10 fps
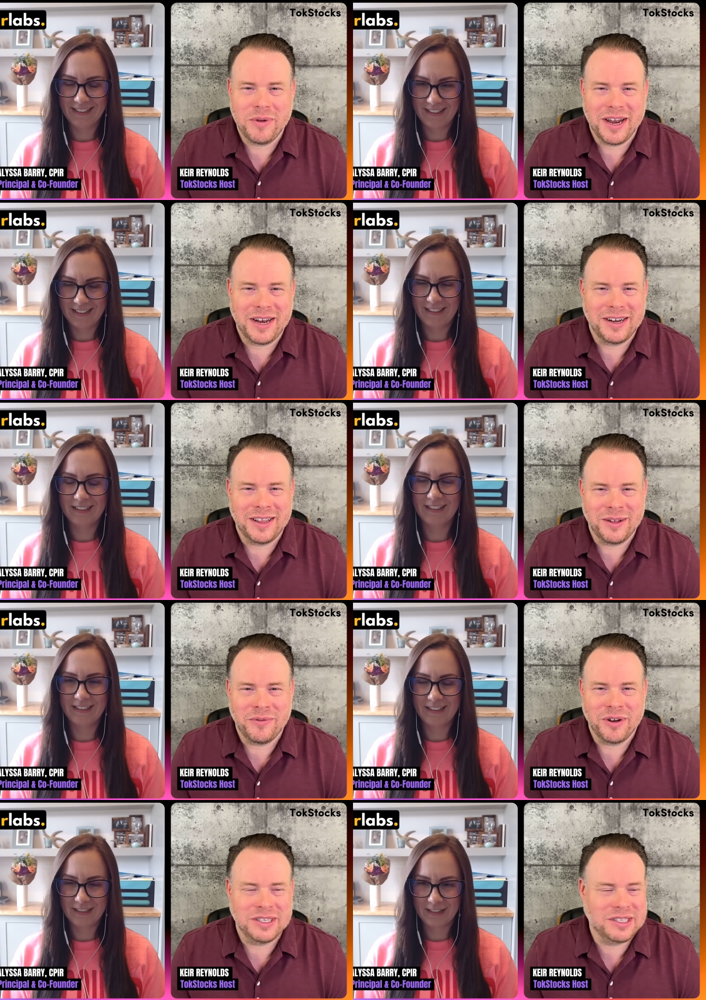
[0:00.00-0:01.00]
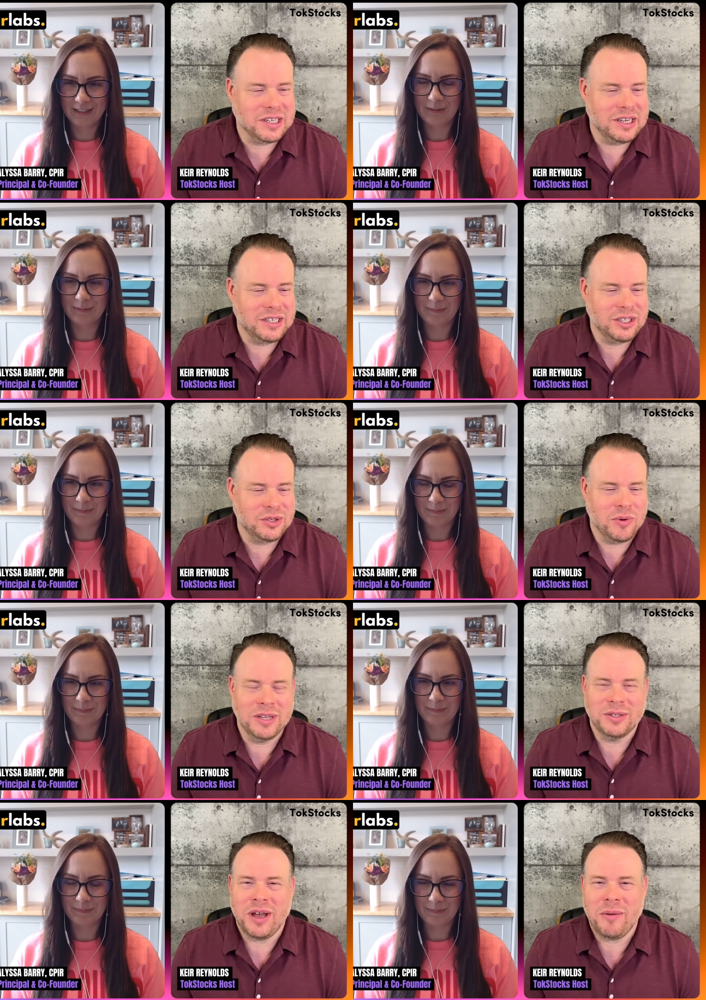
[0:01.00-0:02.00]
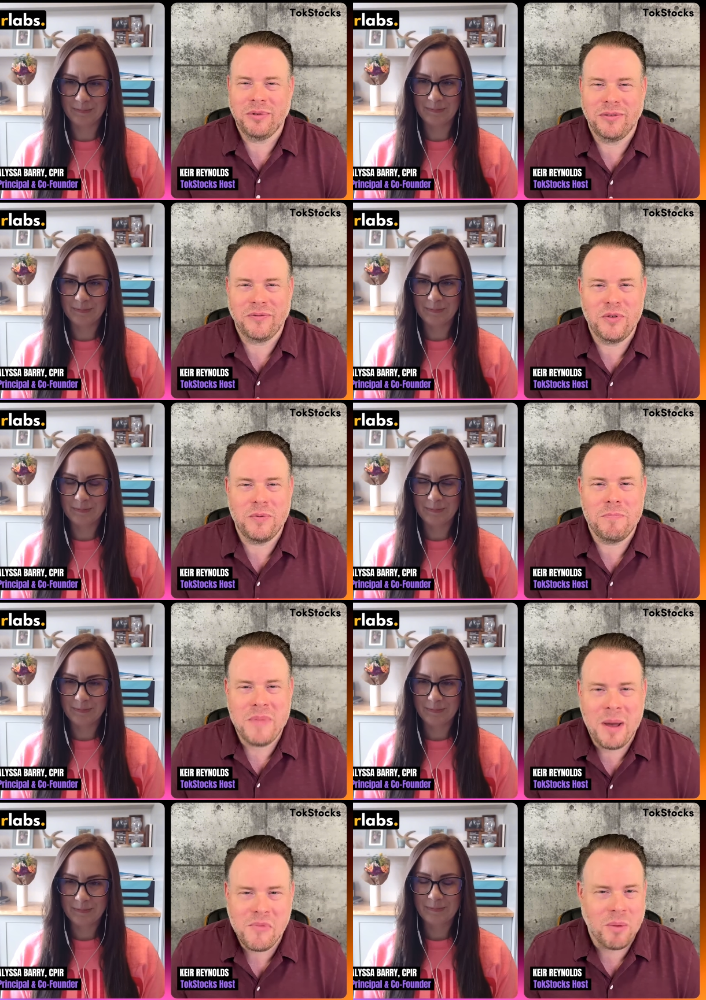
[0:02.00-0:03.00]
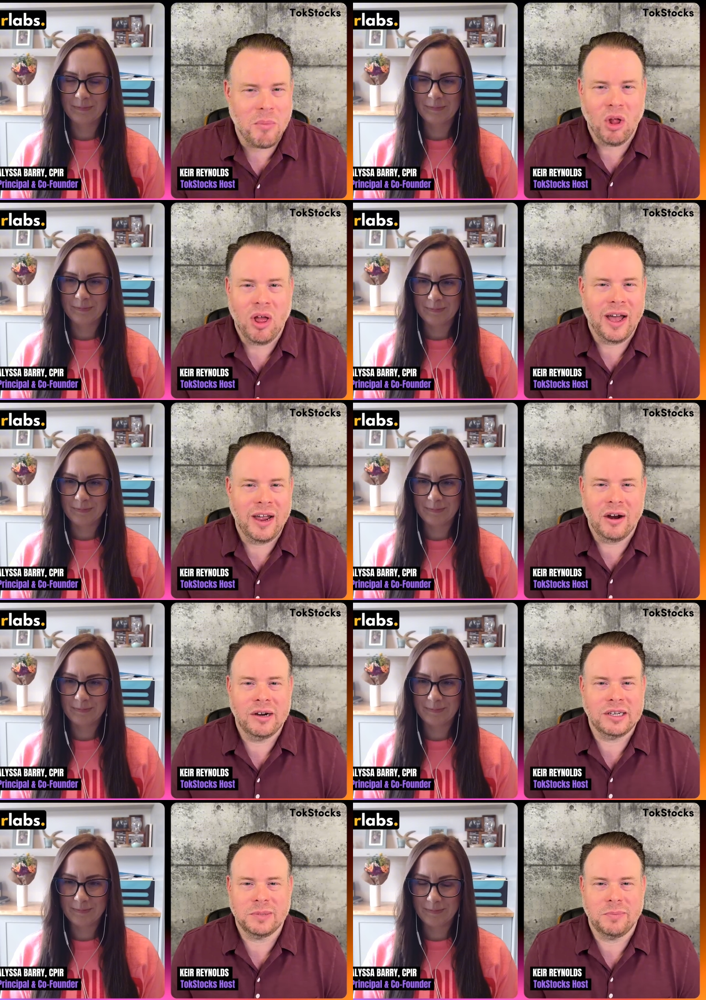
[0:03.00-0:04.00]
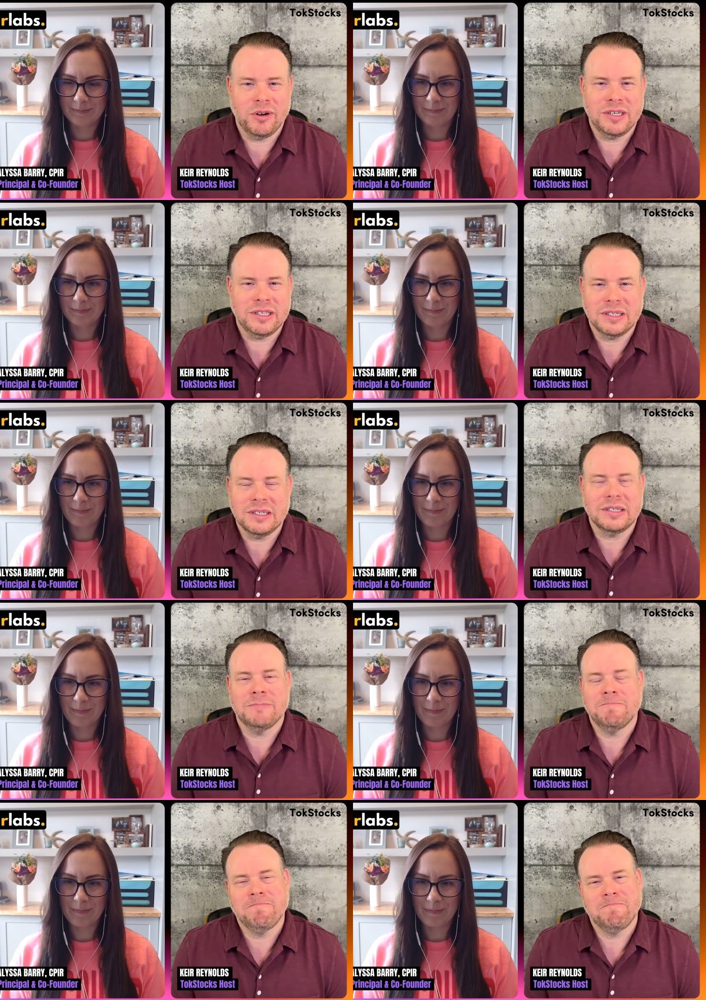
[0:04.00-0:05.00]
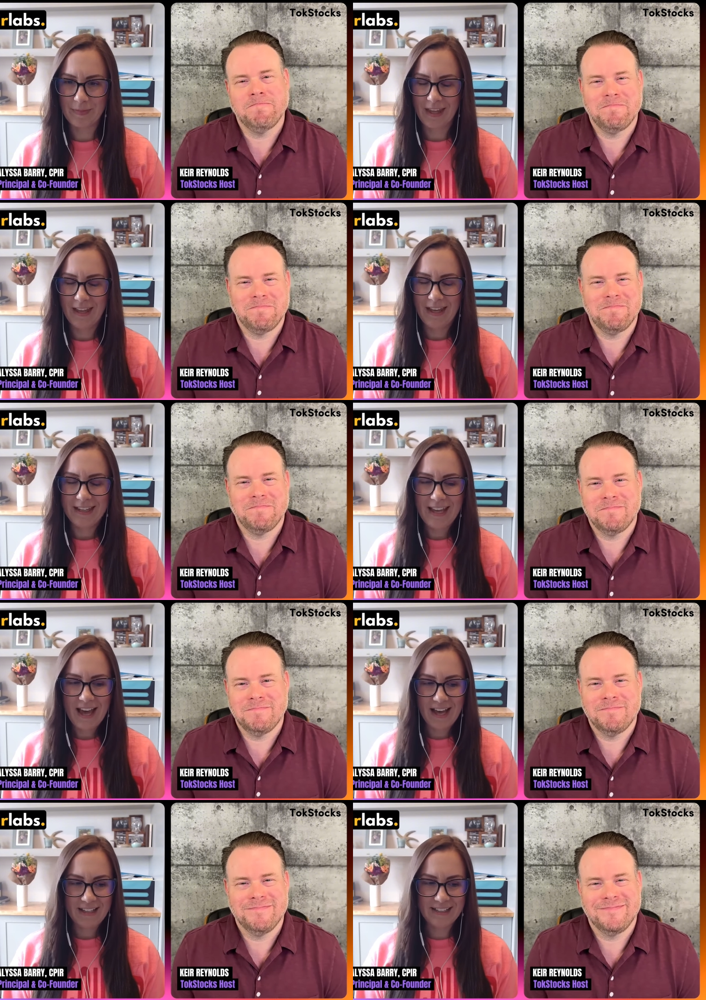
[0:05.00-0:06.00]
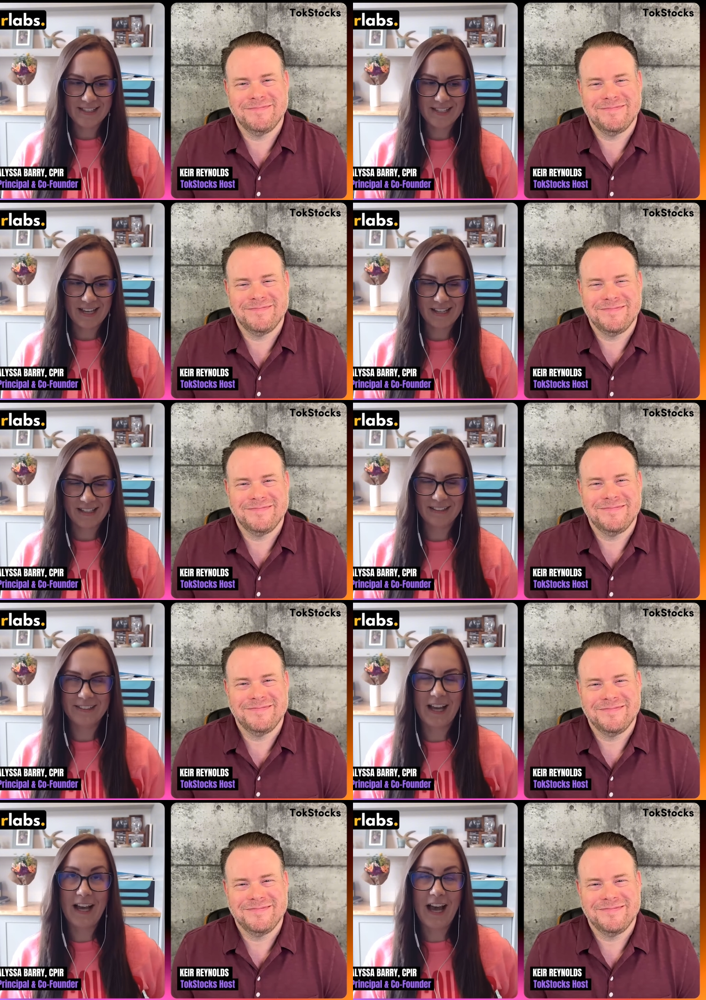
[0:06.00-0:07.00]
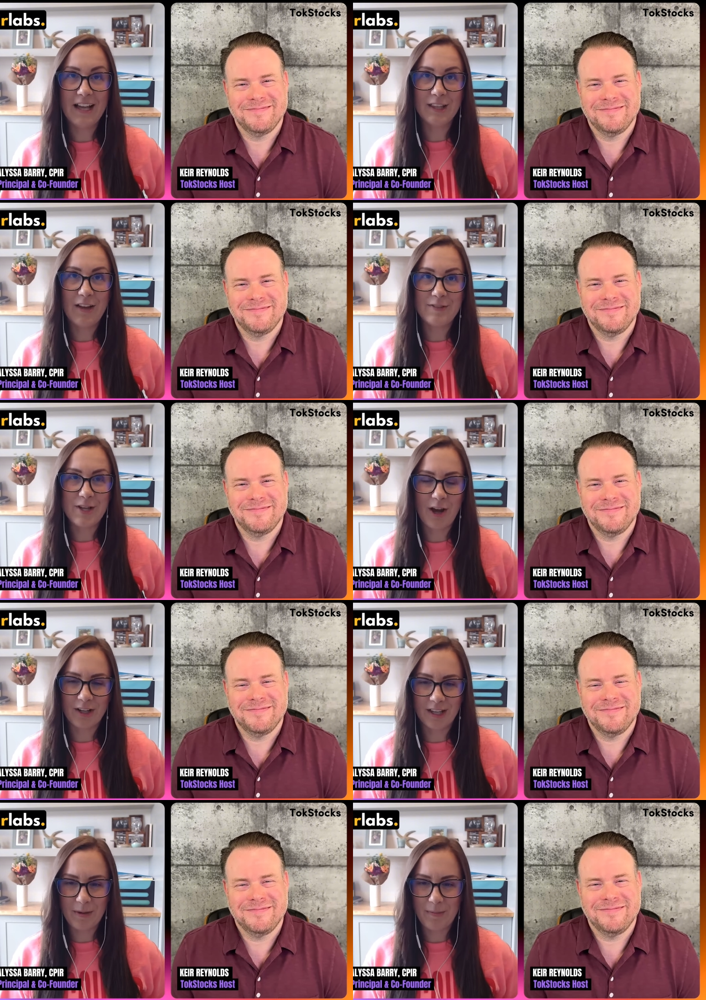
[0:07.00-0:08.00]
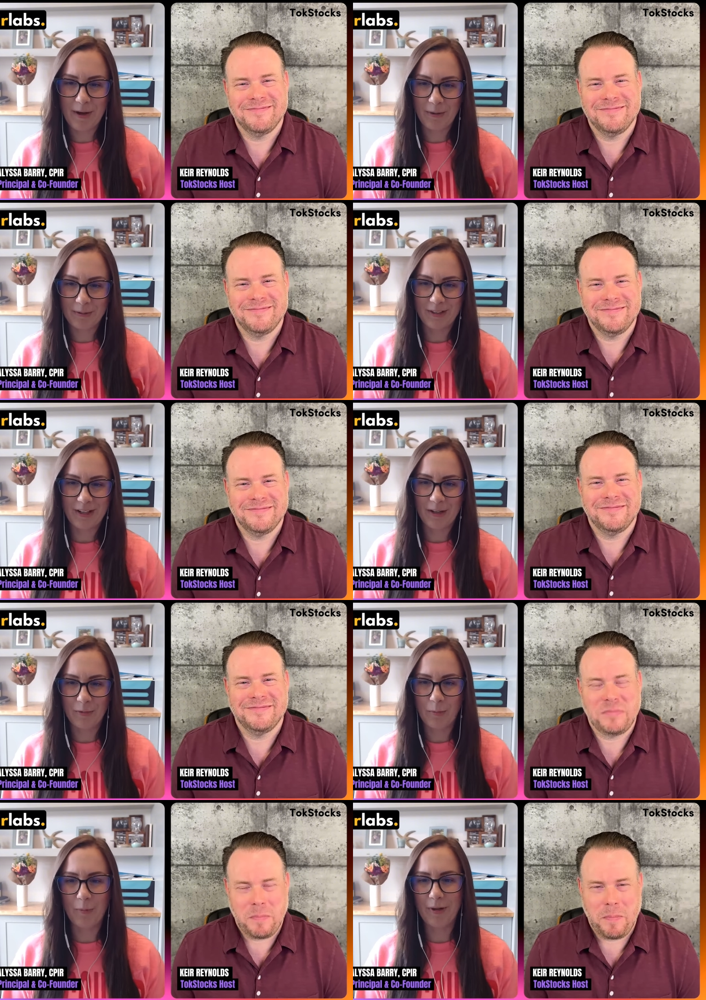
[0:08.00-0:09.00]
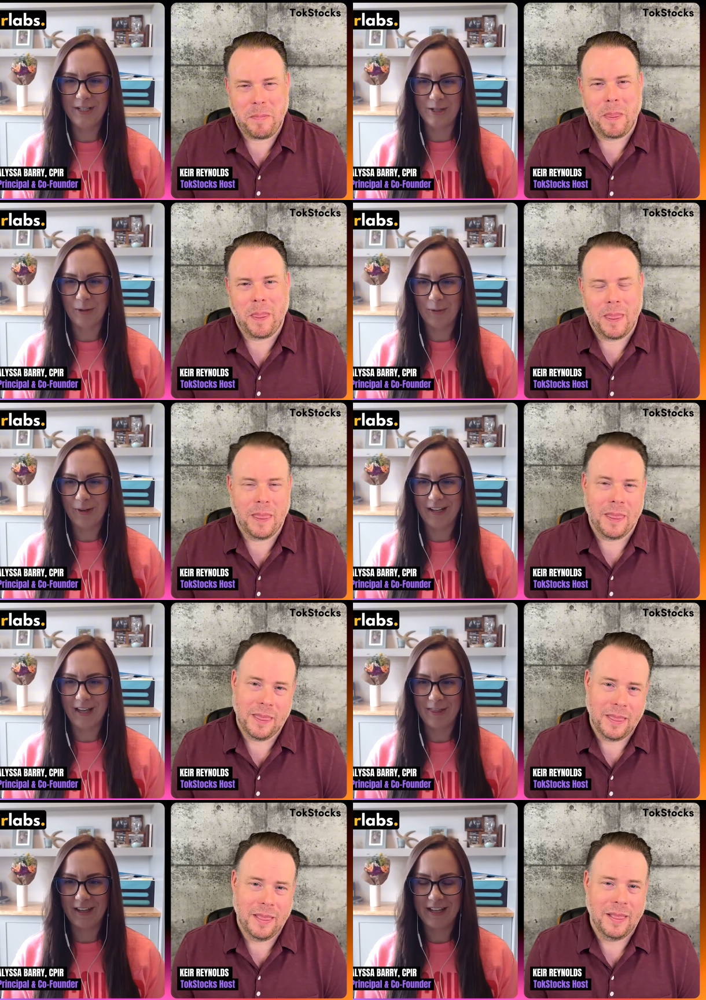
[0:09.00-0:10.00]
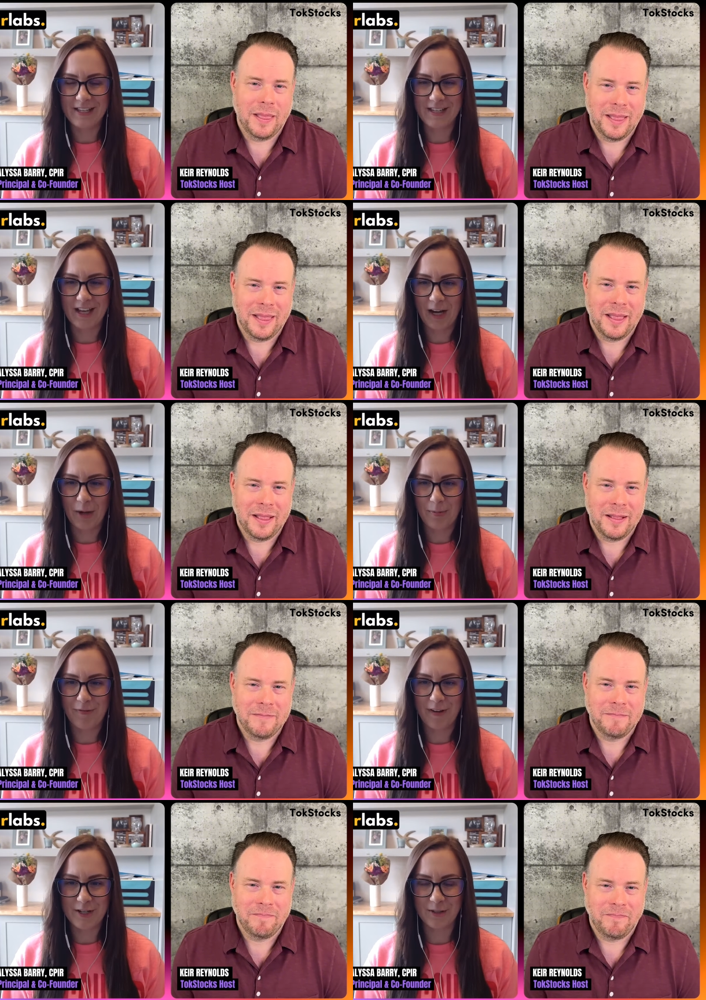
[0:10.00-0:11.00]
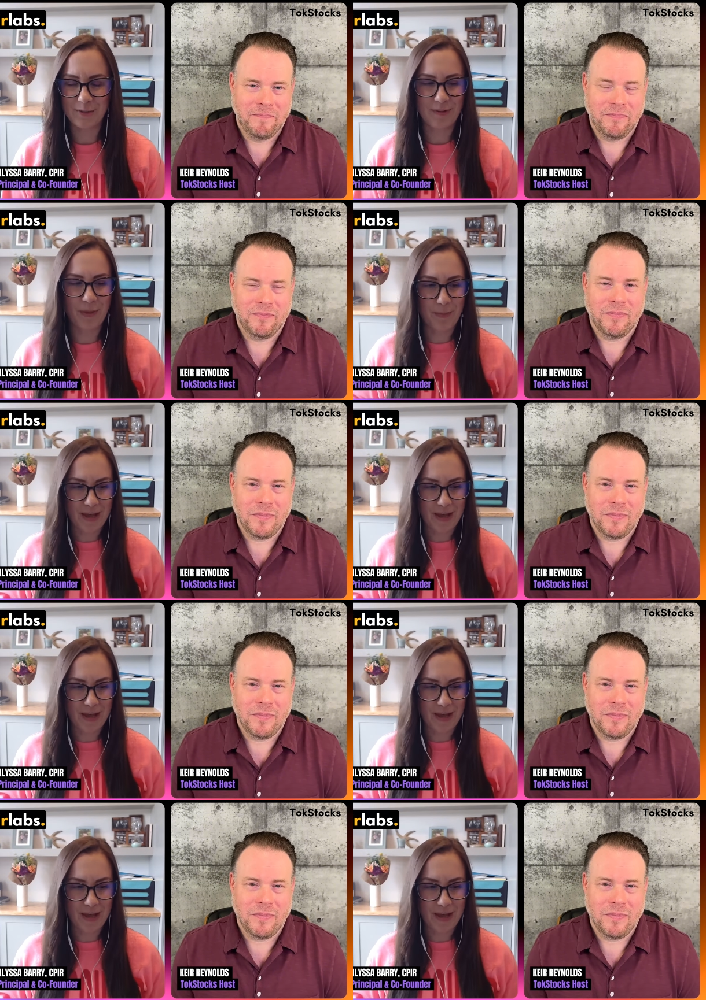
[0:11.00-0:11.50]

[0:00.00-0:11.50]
Speaker 1: we get into the really salacious ones how about a few memorable ir experiences
Speaker 2: yeah, it's uh, I love talking about uh, what we do, and I think as IR professionals, we have the